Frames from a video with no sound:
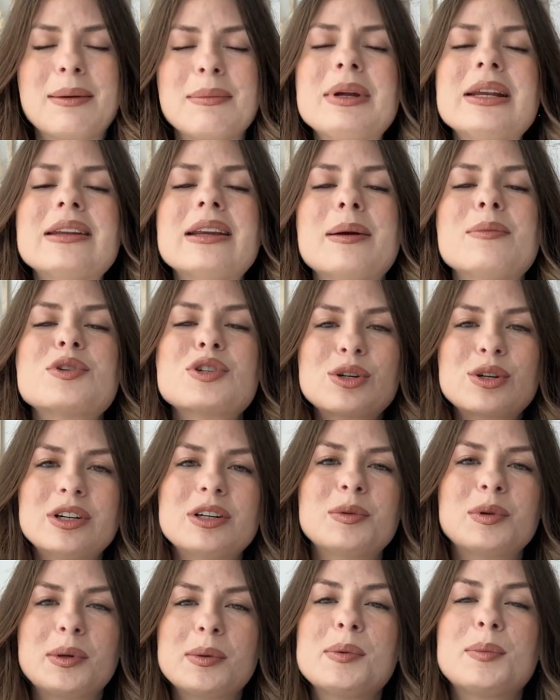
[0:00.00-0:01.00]
I mean, I'm sure
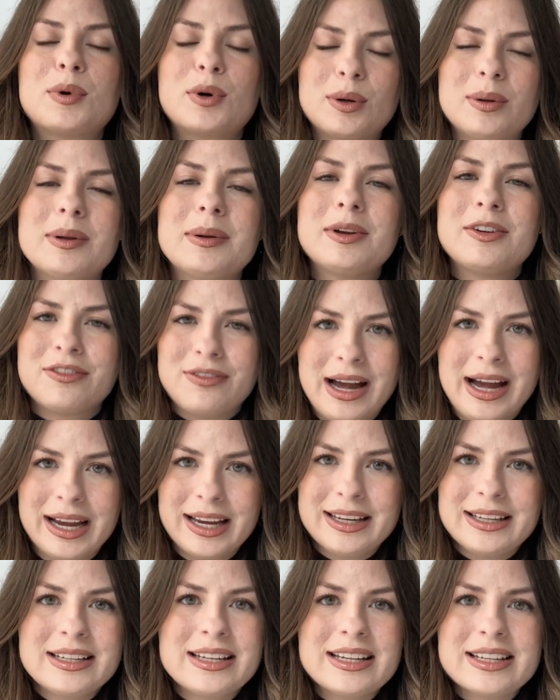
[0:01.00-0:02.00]
we'll be probably
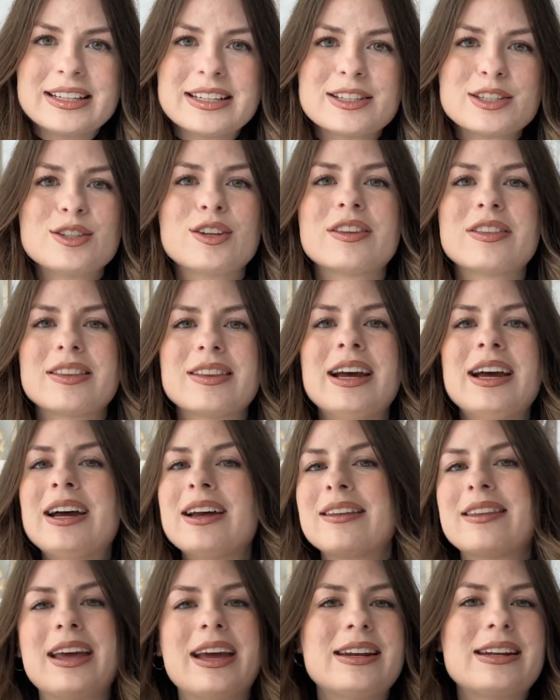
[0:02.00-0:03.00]
fine, and it's not
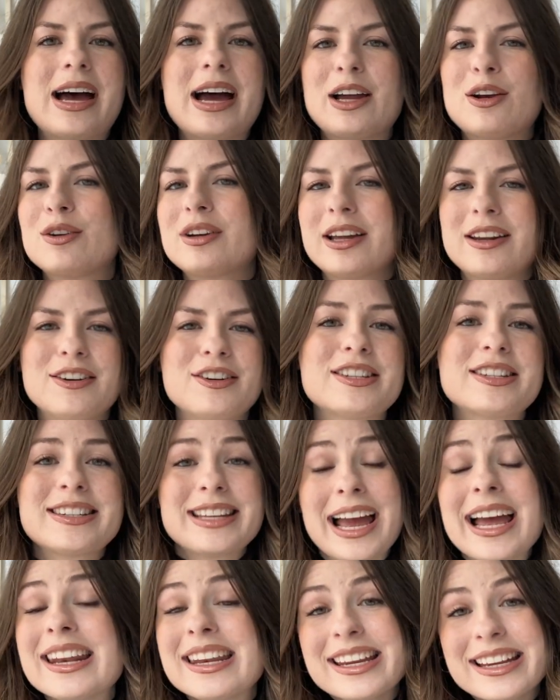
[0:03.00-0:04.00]
that I don't
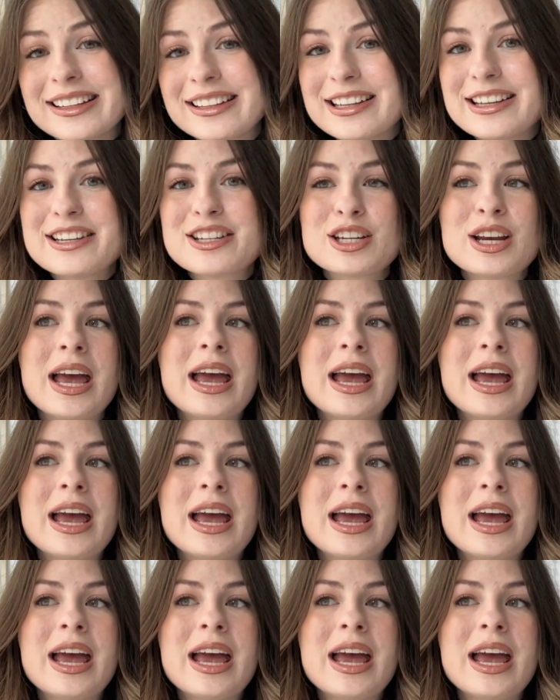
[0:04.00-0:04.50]
understand English.